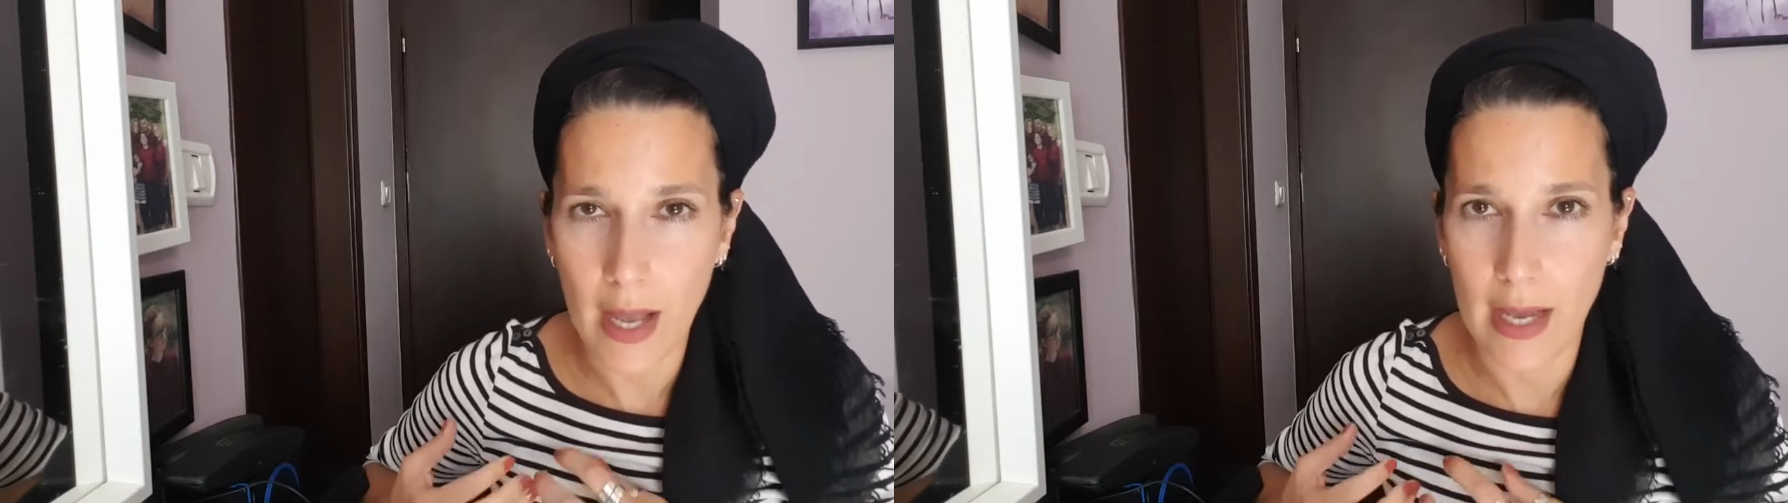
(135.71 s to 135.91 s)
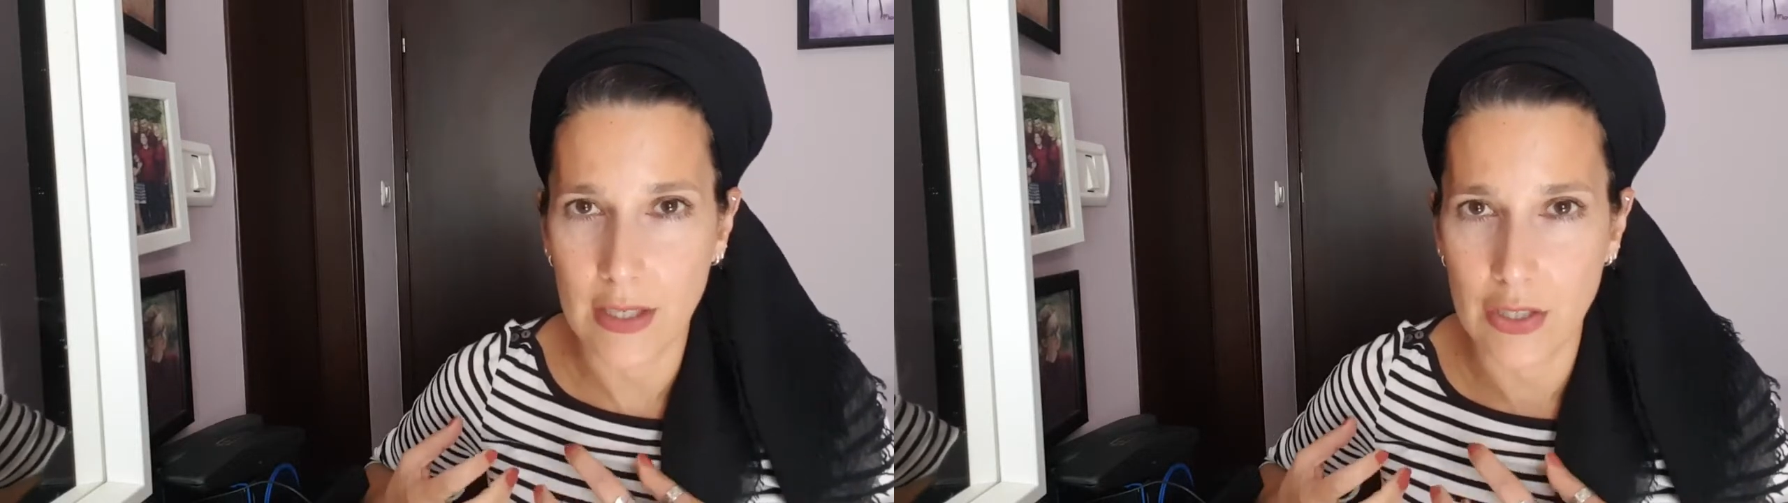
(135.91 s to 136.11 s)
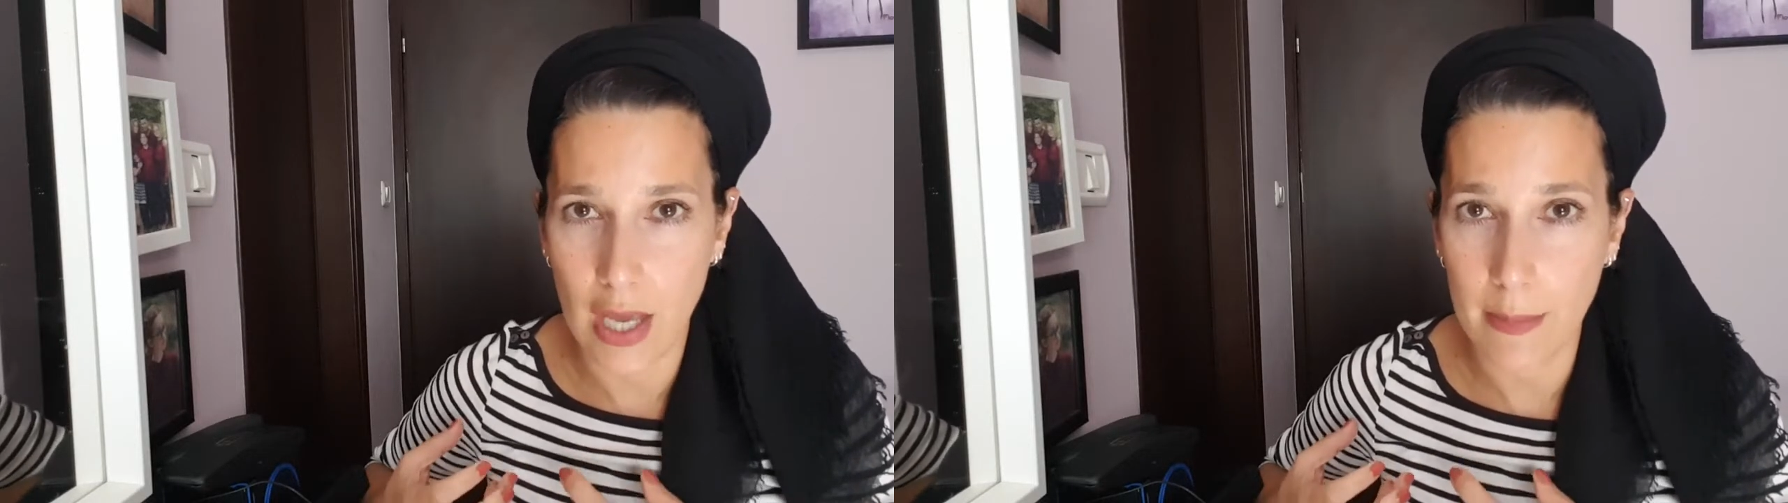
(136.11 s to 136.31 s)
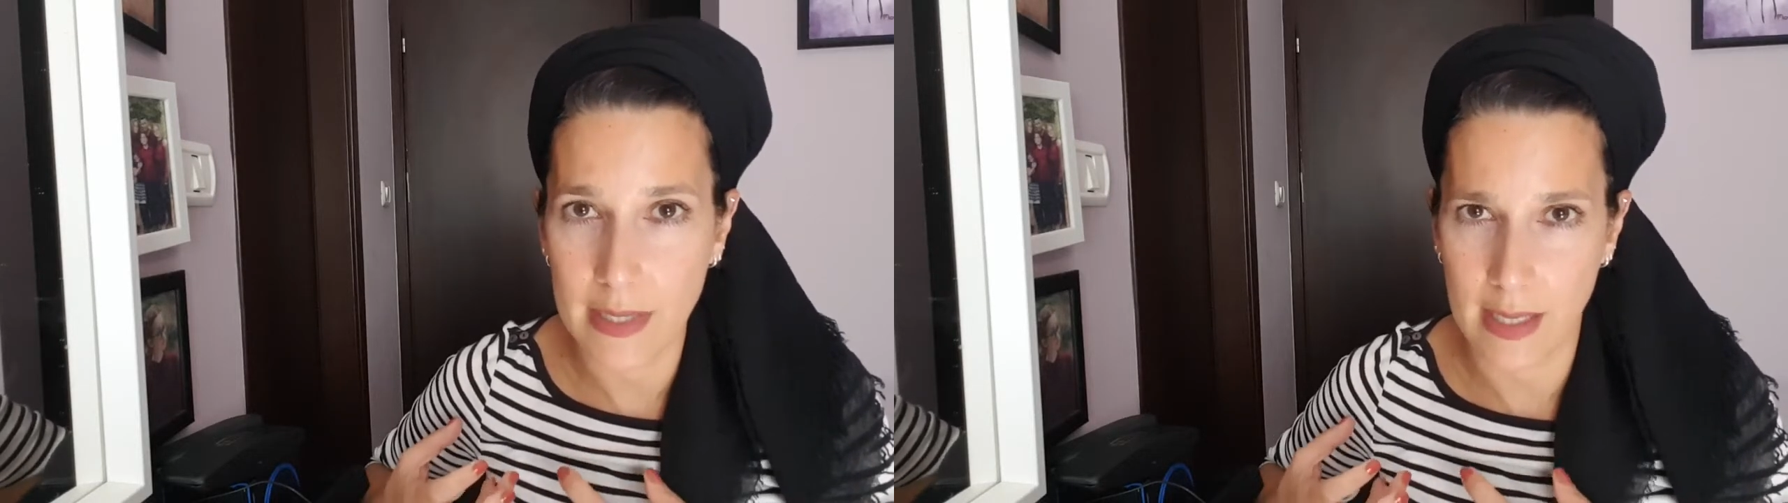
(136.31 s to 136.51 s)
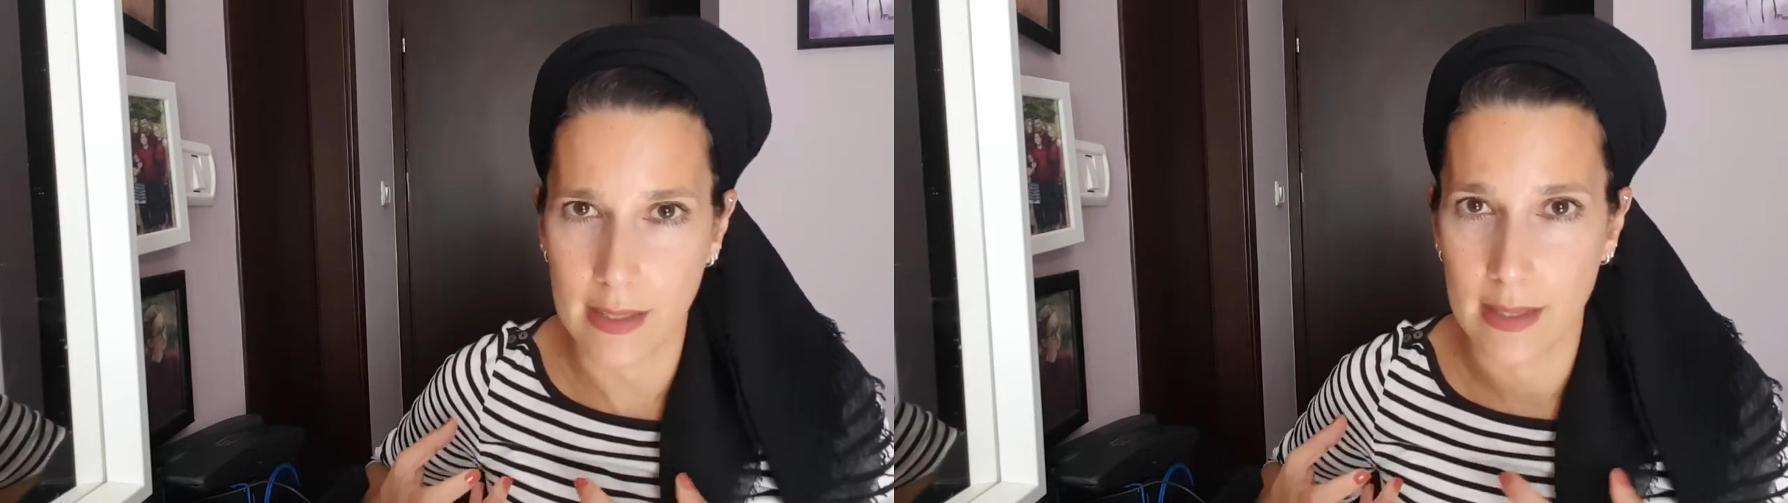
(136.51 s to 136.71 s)
why
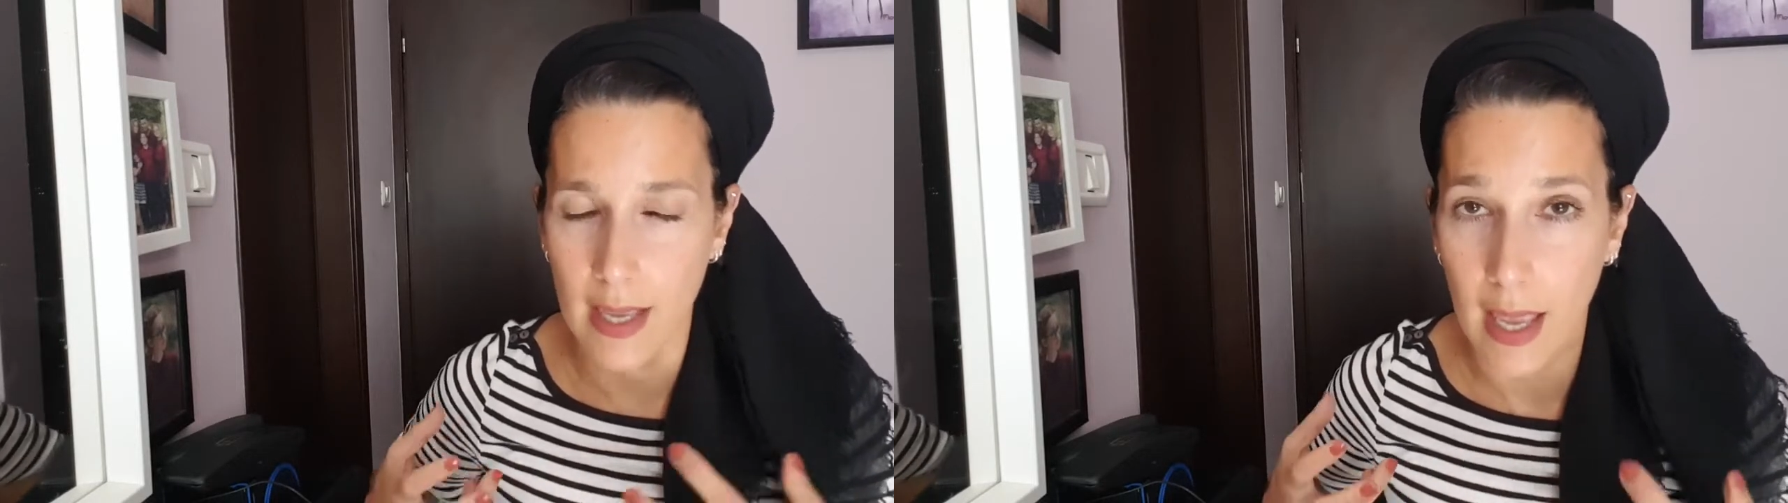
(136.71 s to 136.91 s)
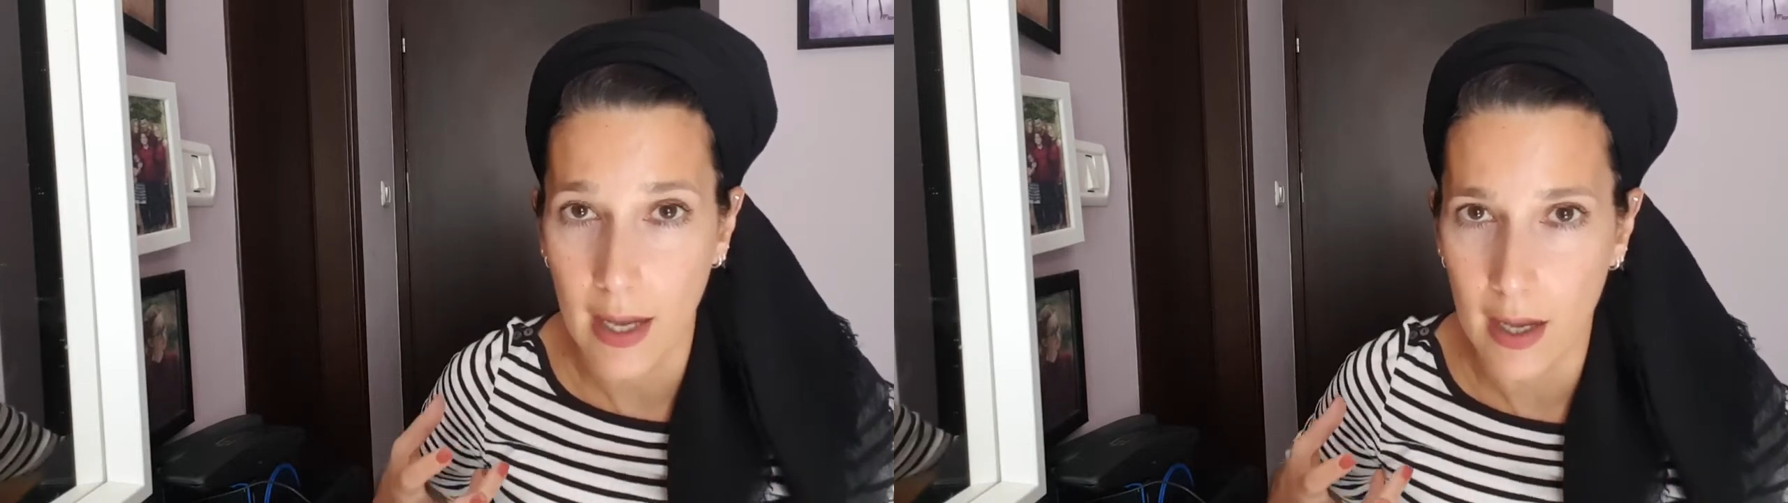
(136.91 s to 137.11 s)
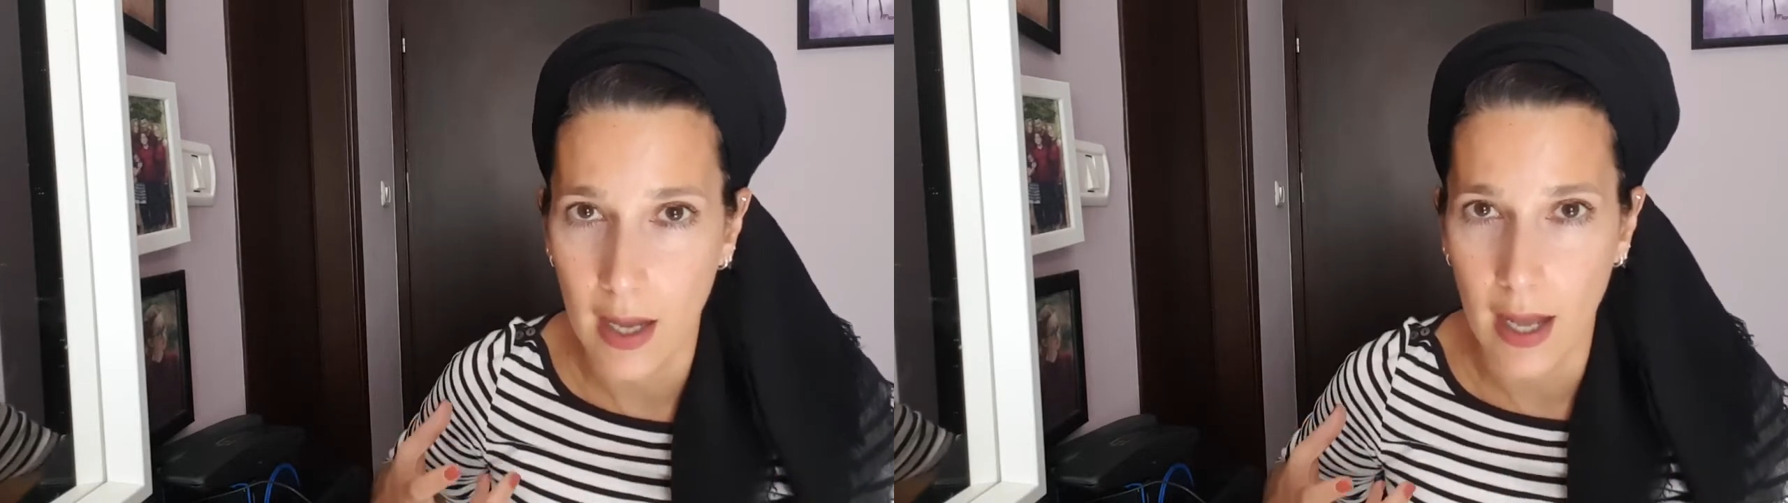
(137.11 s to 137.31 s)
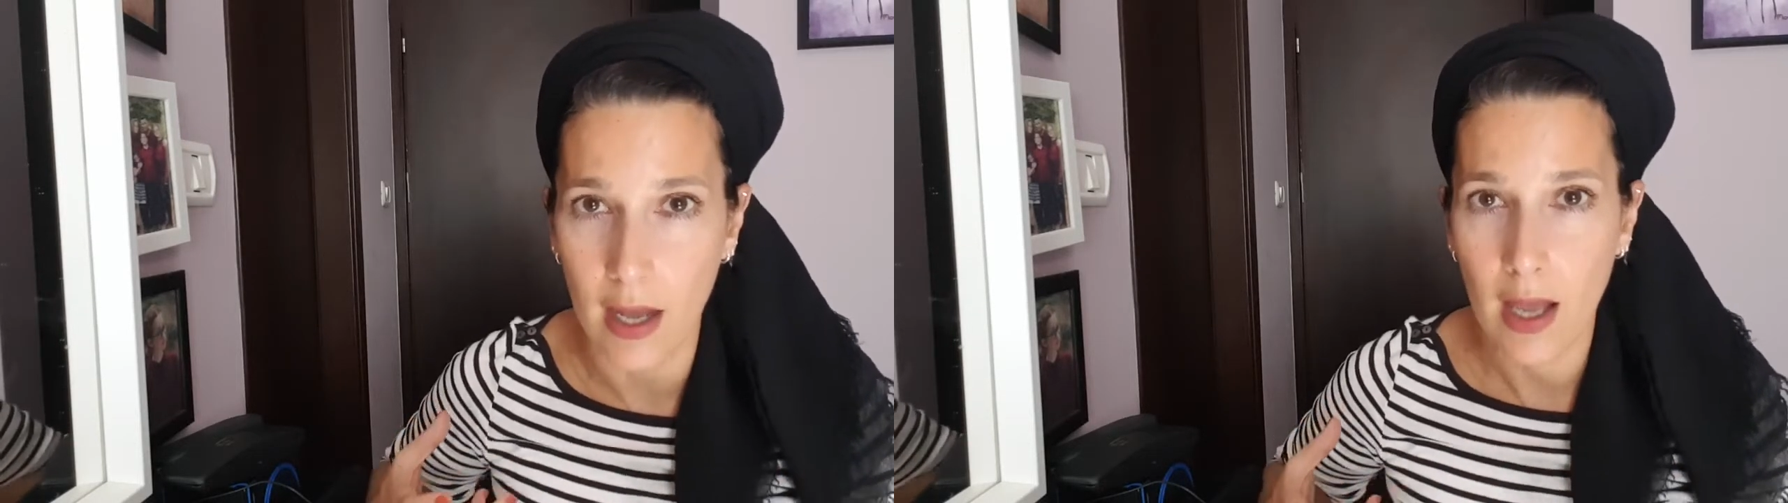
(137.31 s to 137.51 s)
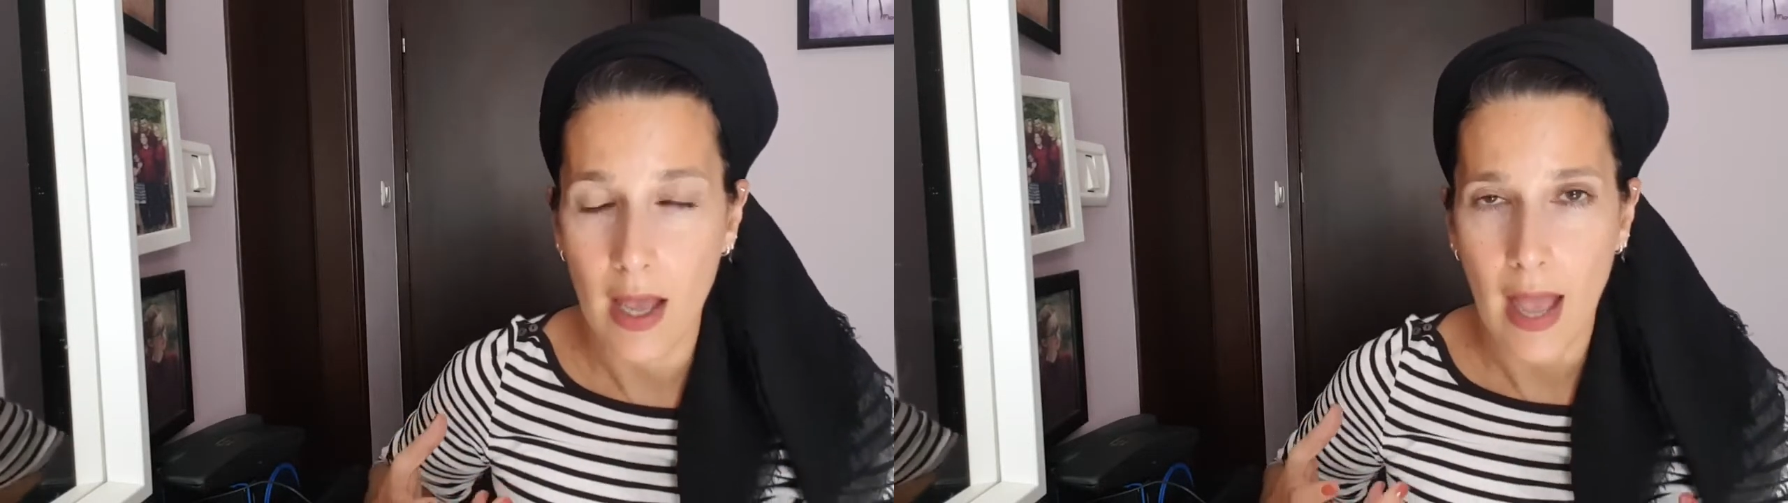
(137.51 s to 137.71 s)
Hashem says, Eicha,